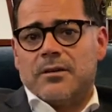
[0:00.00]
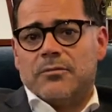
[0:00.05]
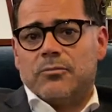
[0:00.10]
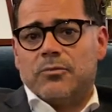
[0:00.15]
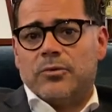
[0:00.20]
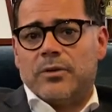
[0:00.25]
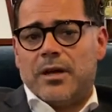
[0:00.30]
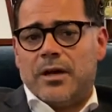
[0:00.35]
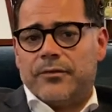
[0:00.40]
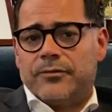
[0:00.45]

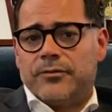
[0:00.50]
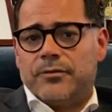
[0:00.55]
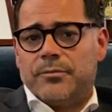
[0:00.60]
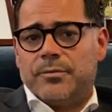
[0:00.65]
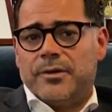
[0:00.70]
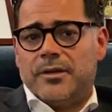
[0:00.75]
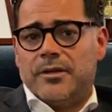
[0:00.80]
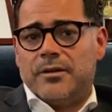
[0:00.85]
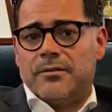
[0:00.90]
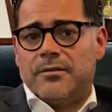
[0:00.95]
would have to
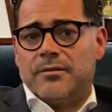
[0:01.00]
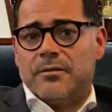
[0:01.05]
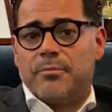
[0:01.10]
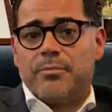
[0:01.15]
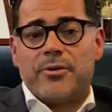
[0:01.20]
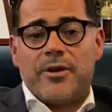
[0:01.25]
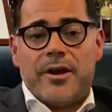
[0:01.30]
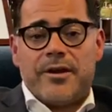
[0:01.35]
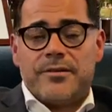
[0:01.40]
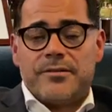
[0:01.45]
be the
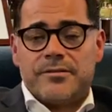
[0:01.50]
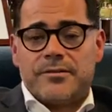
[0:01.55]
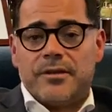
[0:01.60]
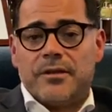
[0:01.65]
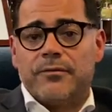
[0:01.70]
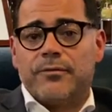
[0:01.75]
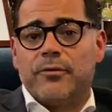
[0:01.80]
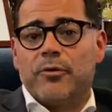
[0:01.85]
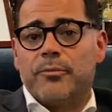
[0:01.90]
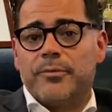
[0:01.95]
proudest
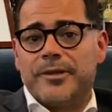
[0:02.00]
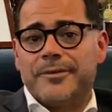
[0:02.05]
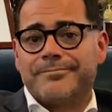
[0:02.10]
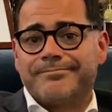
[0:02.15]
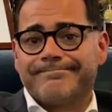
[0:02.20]
thing for me.